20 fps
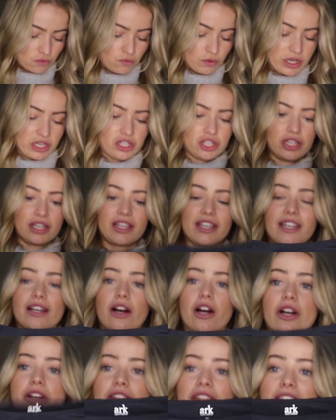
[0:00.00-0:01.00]
which
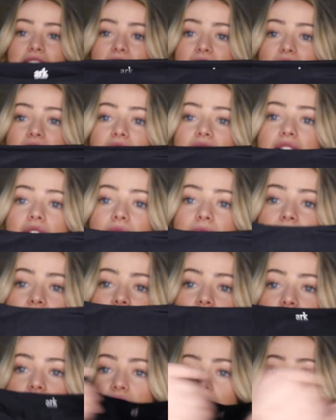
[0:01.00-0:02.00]
are these, and
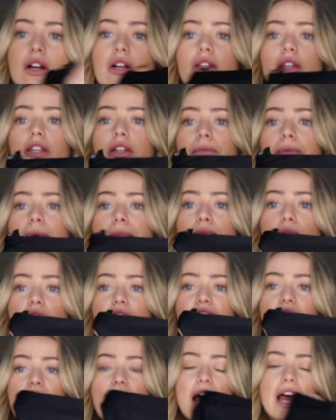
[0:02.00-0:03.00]
they just are a little bit more
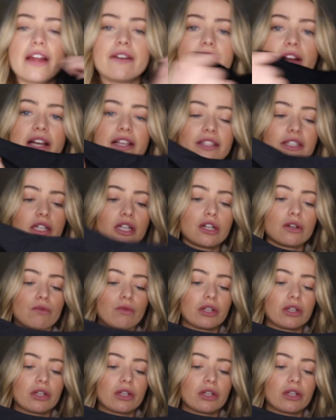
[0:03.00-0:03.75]
of a high riser,